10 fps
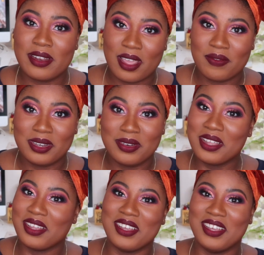heaven,
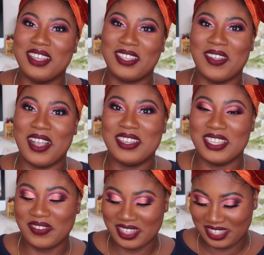as far as
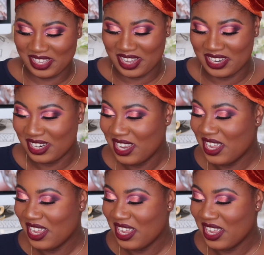I'm concerned.